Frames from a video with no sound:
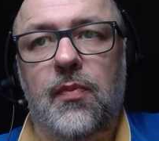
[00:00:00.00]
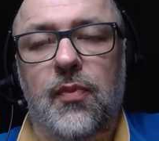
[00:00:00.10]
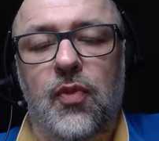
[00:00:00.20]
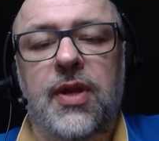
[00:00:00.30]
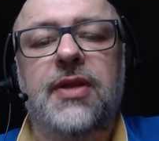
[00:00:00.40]

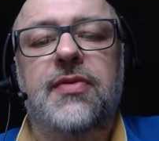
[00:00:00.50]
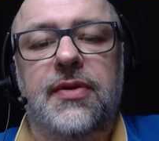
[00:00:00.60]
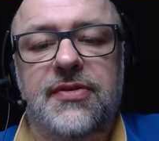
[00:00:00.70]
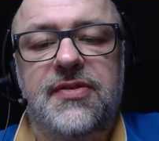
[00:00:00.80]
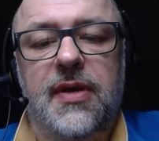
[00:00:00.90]
we need to
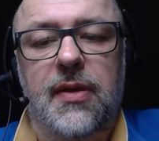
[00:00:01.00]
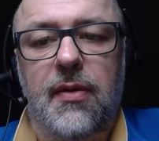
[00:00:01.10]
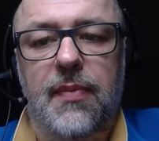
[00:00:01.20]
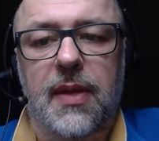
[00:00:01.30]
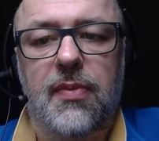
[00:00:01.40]
understand how
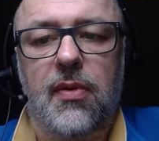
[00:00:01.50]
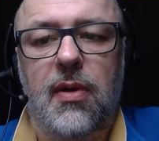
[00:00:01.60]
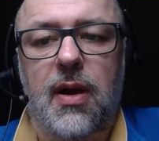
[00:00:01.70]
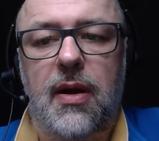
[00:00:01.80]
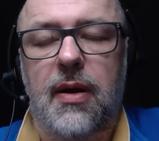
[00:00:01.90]
people
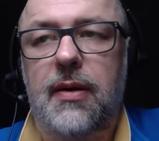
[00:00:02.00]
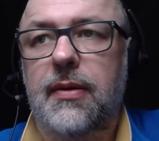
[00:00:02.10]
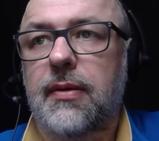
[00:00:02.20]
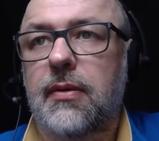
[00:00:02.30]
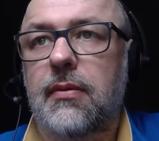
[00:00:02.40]
are
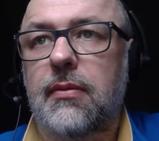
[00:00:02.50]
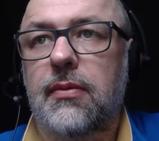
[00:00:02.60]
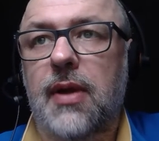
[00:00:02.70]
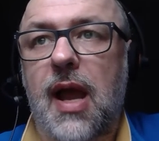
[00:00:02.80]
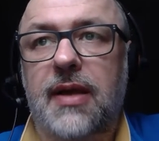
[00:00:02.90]

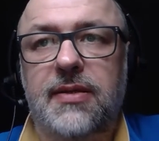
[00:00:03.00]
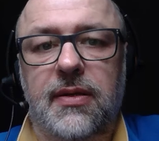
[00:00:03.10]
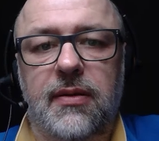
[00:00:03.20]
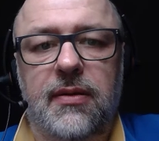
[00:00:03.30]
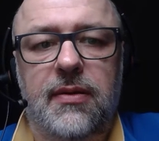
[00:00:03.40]

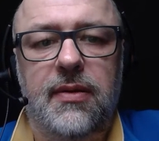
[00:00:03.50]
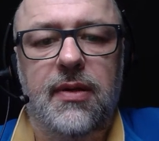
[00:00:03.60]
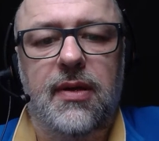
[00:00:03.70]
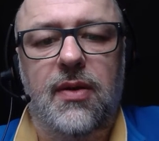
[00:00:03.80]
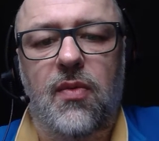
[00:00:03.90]
reacting,
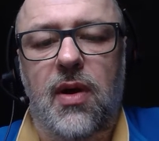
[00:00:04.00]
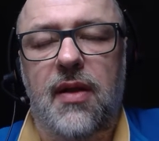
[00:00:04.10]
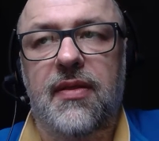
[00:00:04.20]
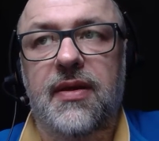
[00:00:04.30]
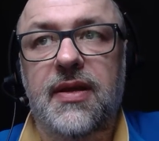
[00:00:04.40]
what are
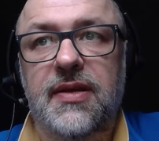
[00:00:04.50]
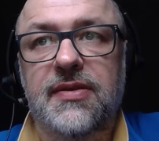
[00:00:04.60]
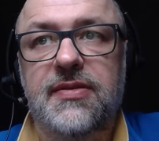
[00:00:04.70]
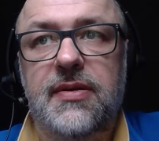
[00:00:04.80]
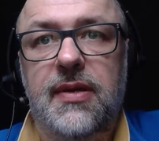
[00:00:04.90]
the
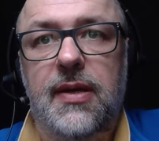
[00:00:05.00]
needs,